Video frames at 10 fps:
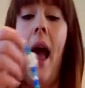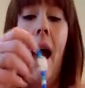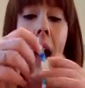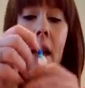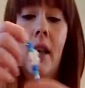
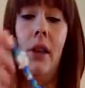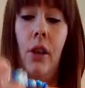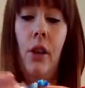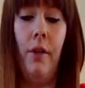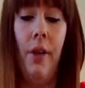I
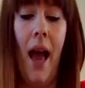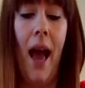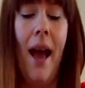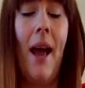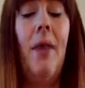love it.
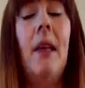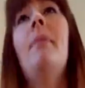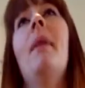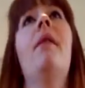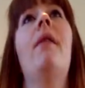I had
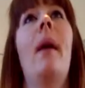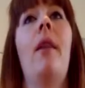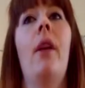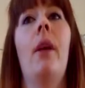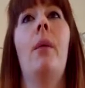this made for
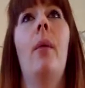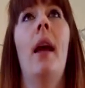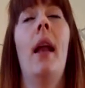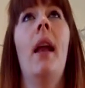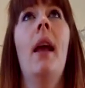Matthew
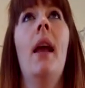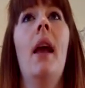when